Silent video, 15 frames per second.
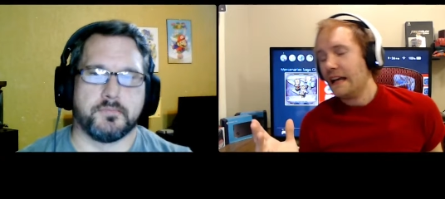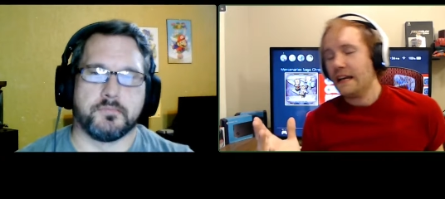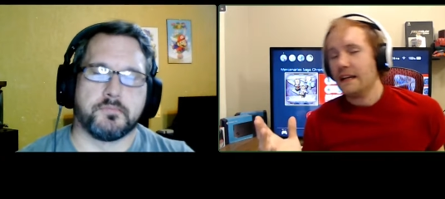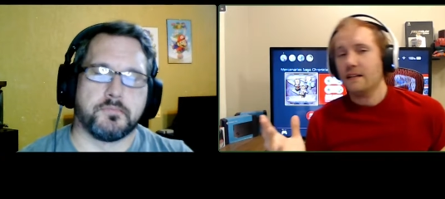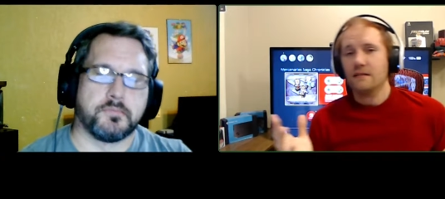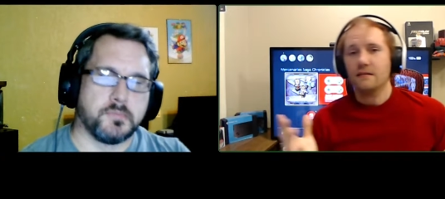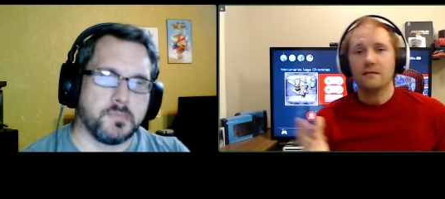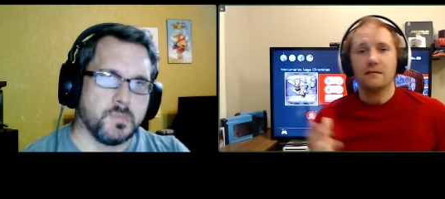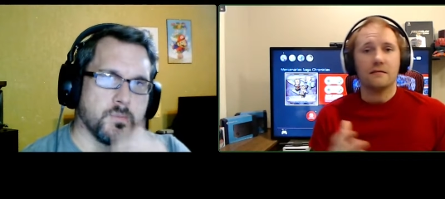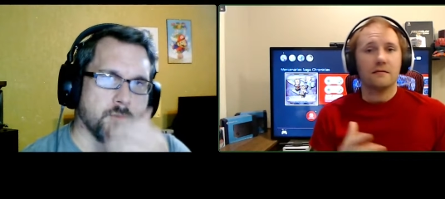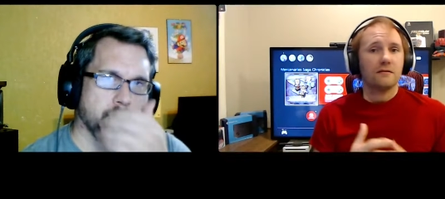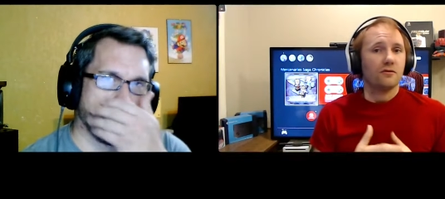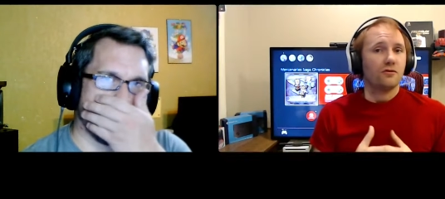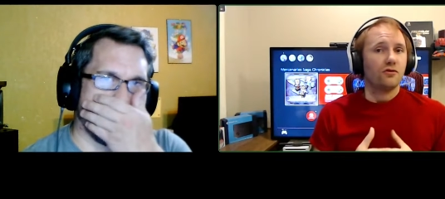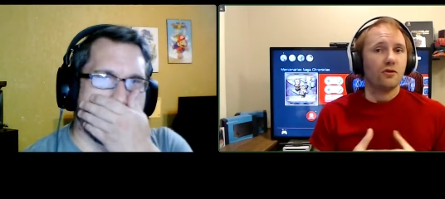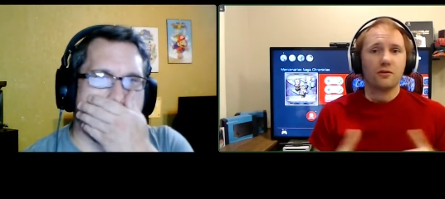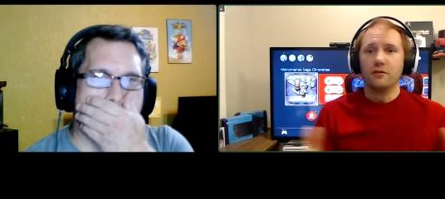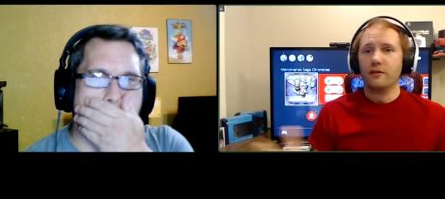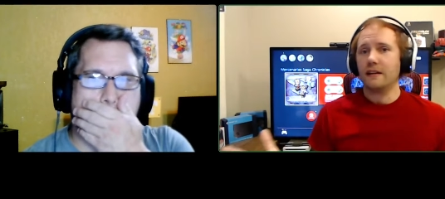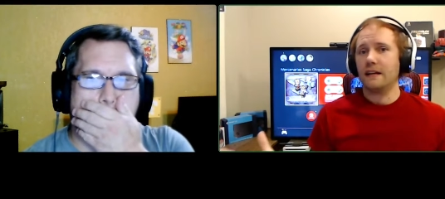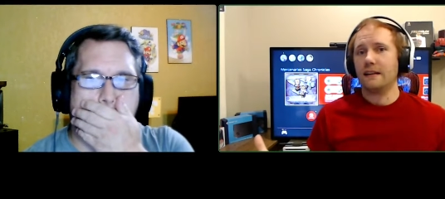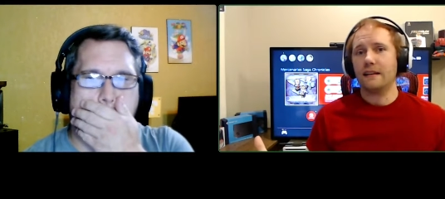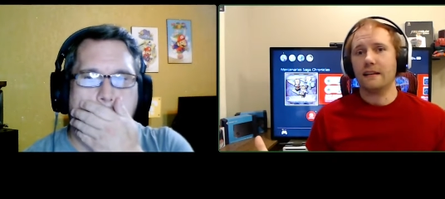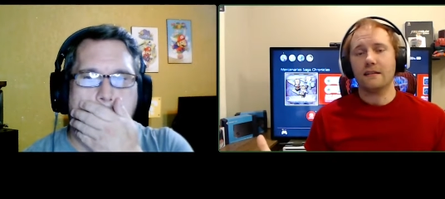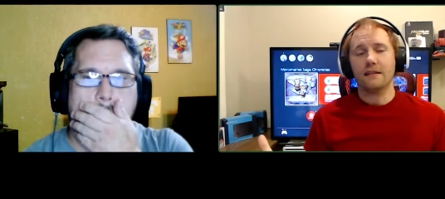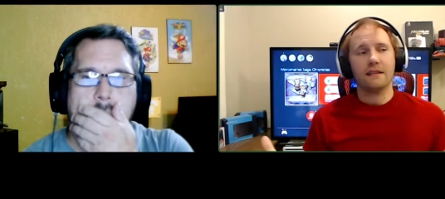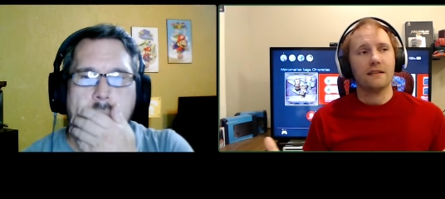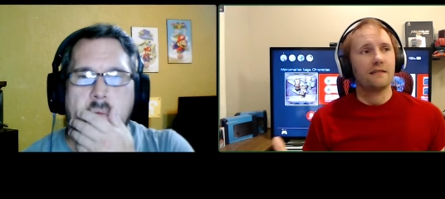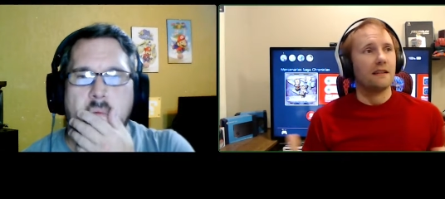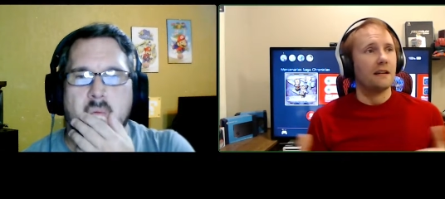Speaker 1: And just looking at that
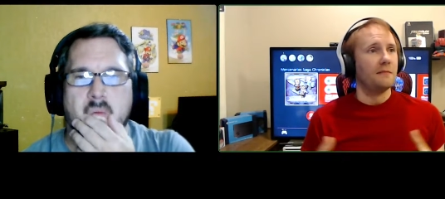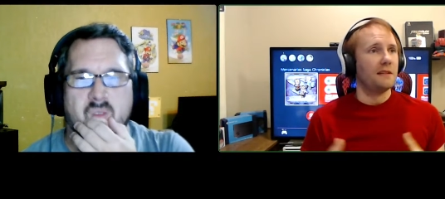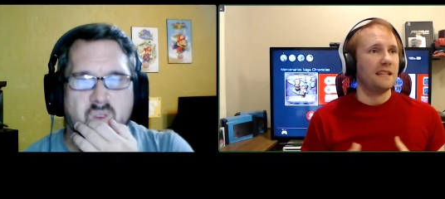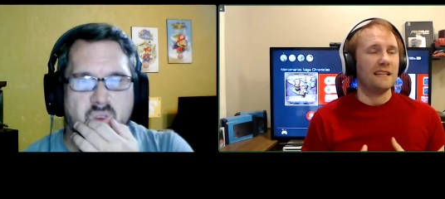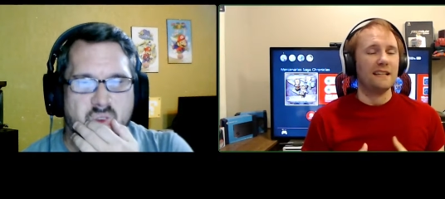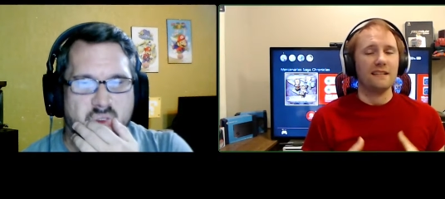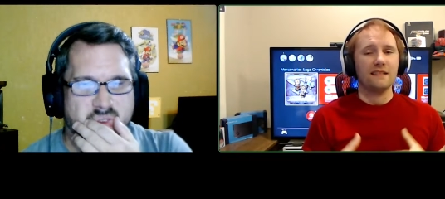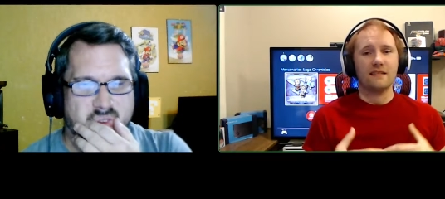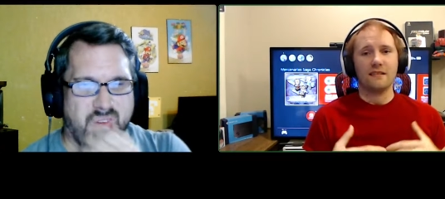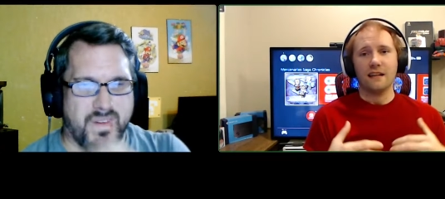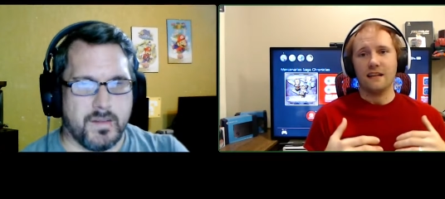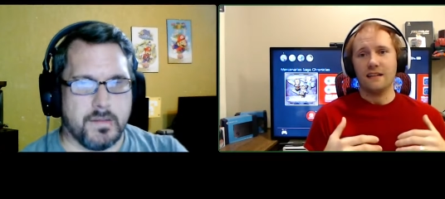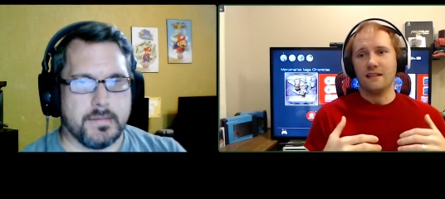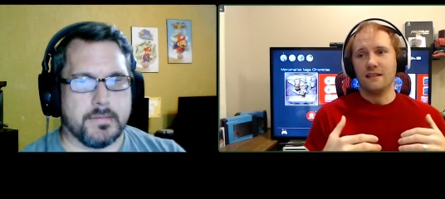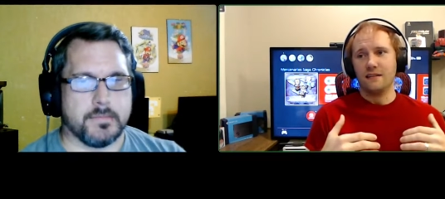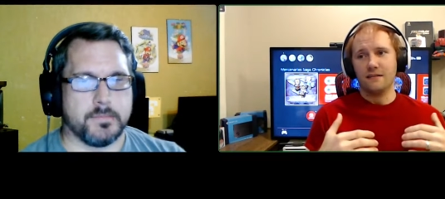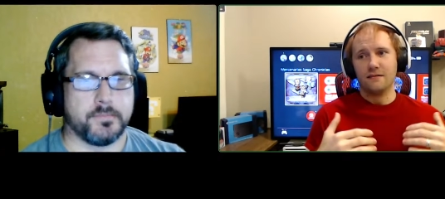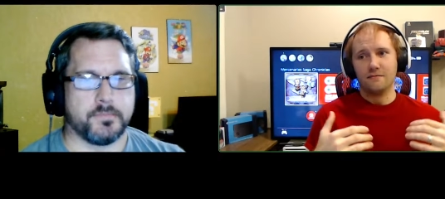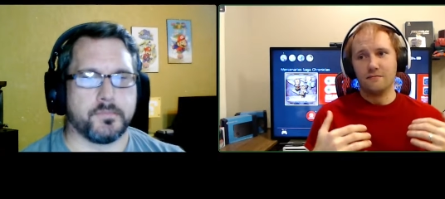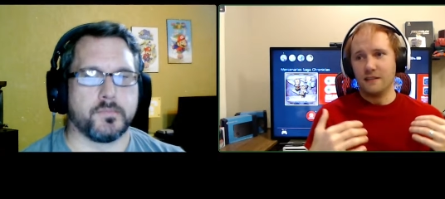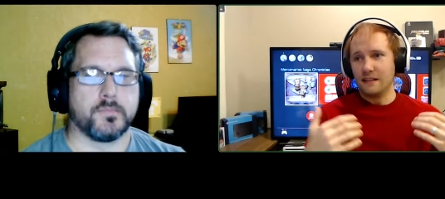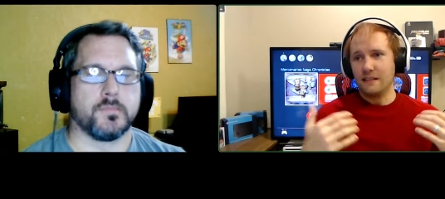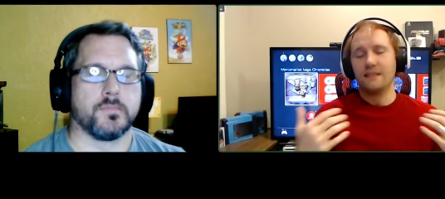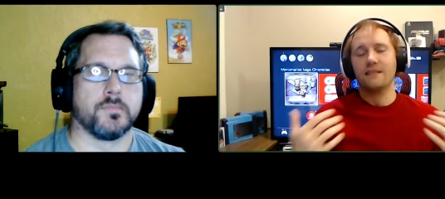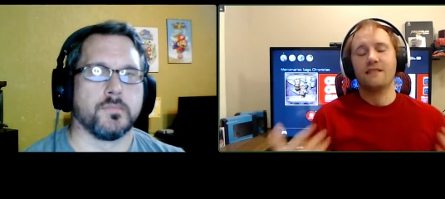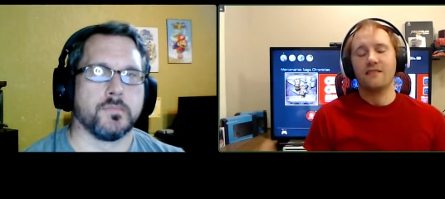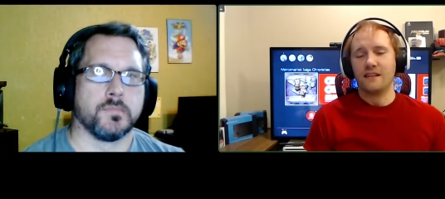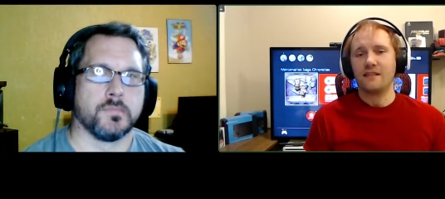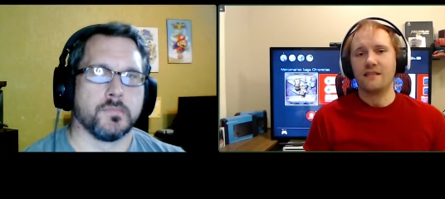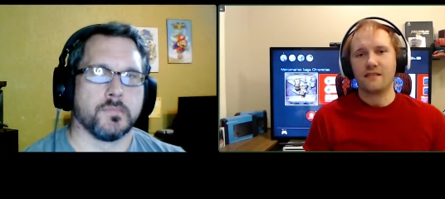list, I mean, it is a it is
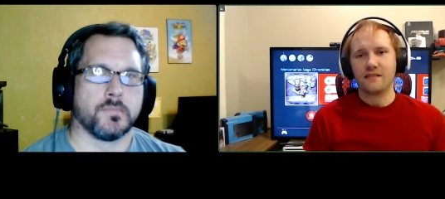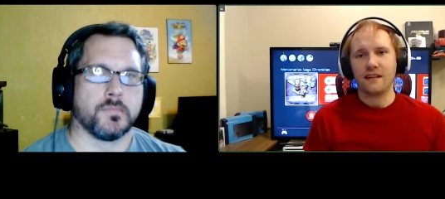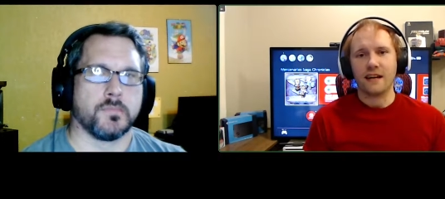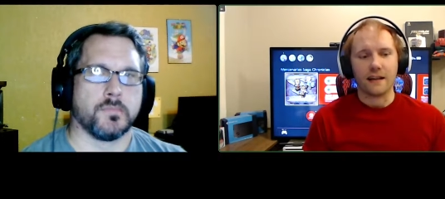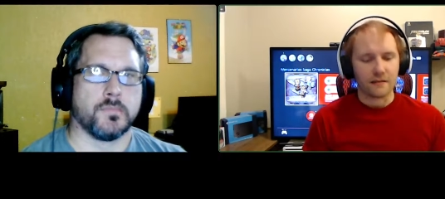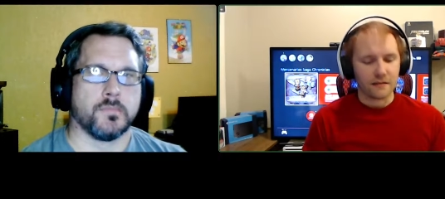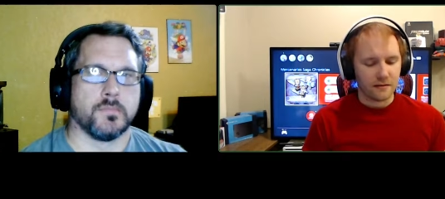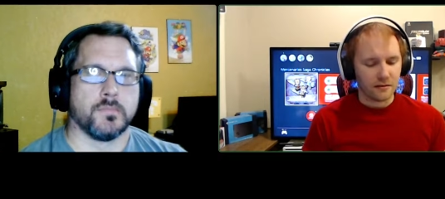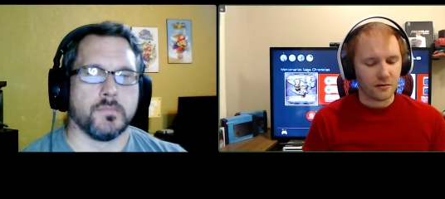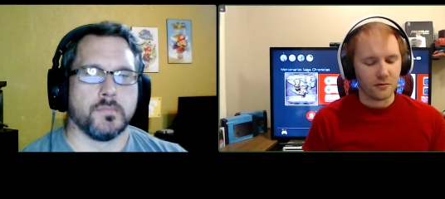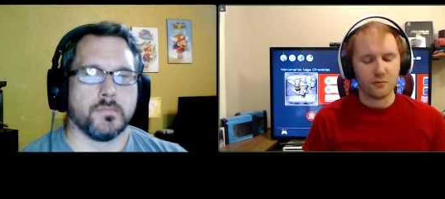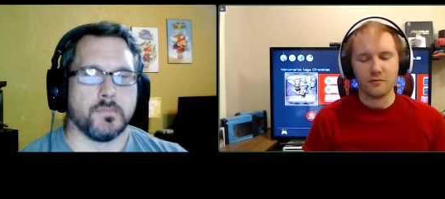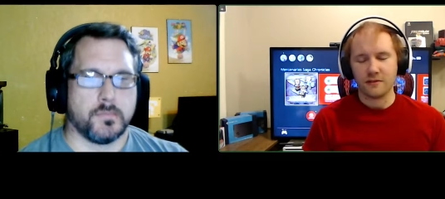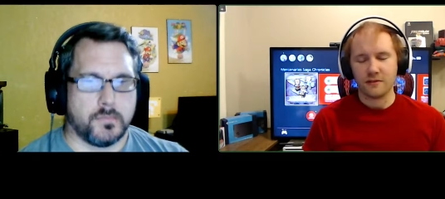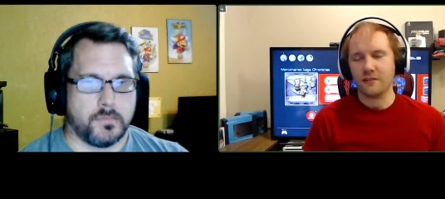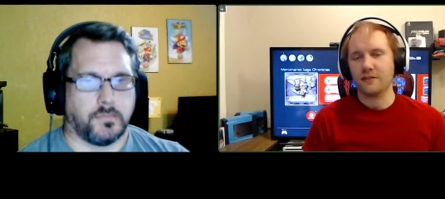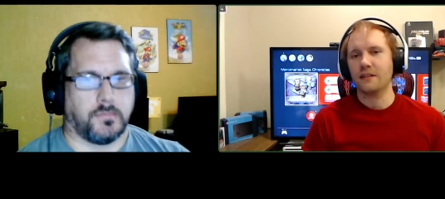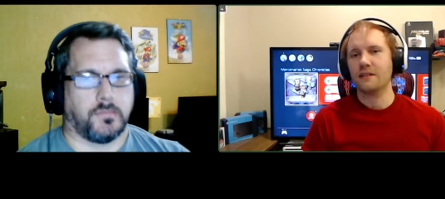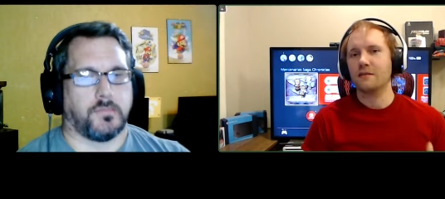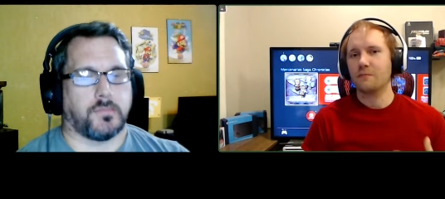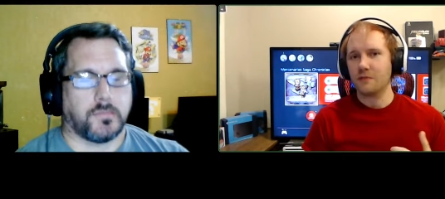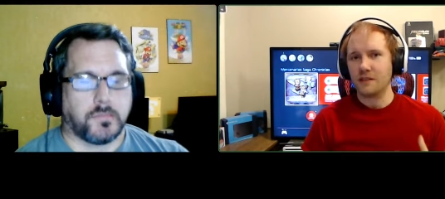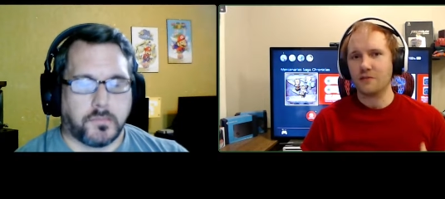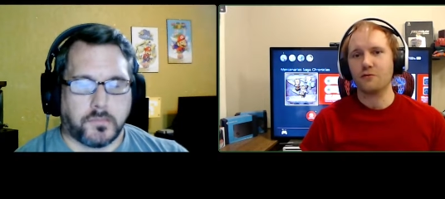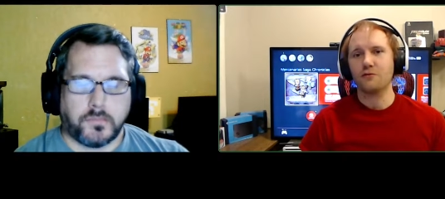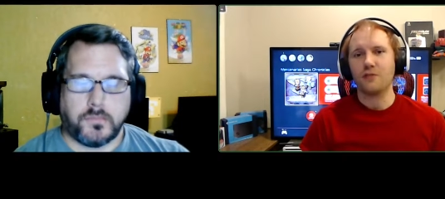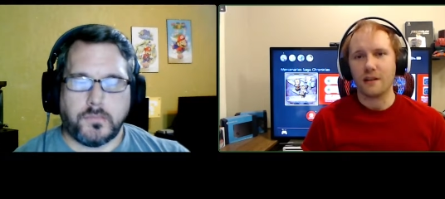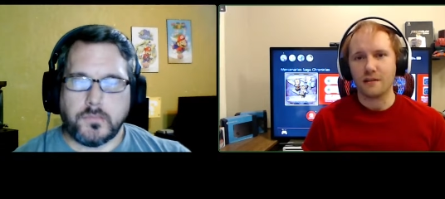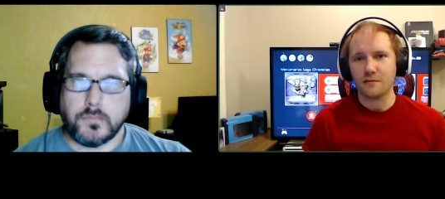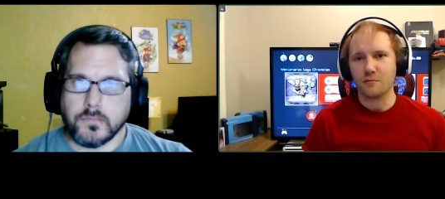it is stacked. You know, there is the potential
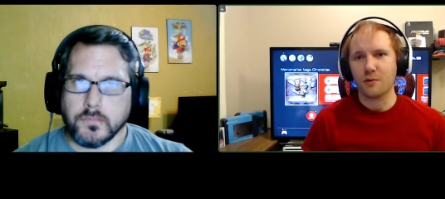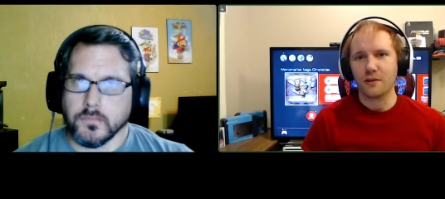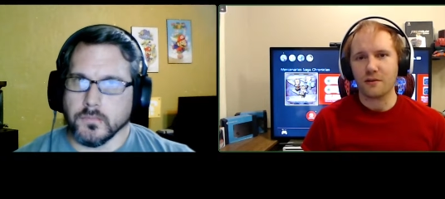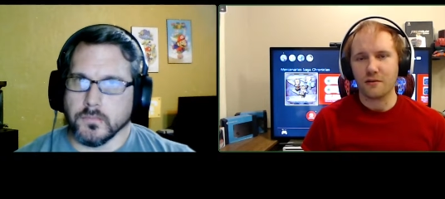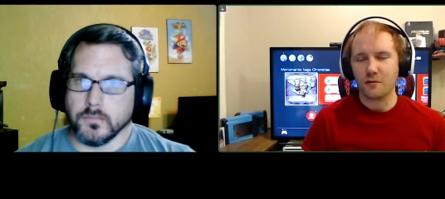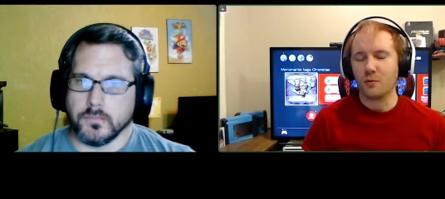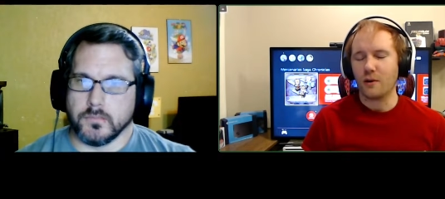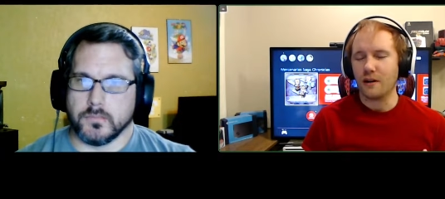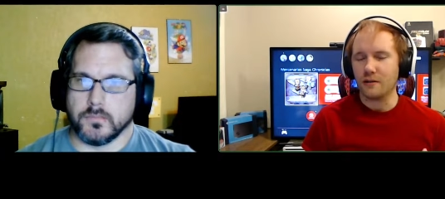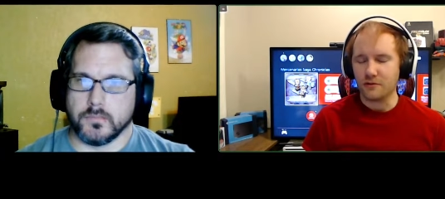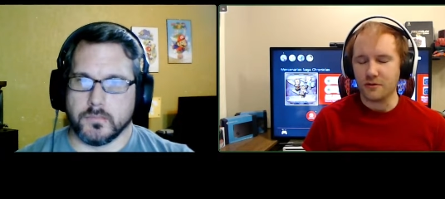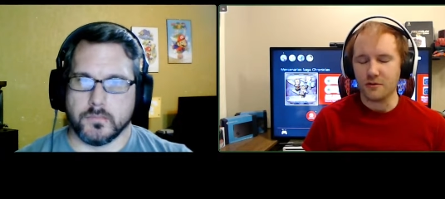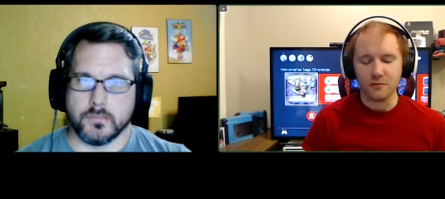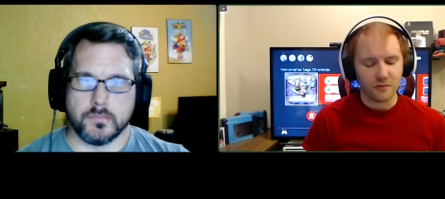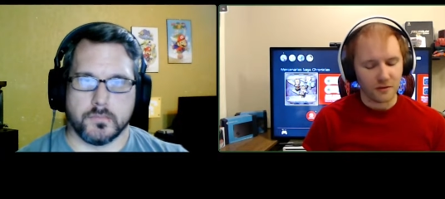chance of Breath of the Wild two.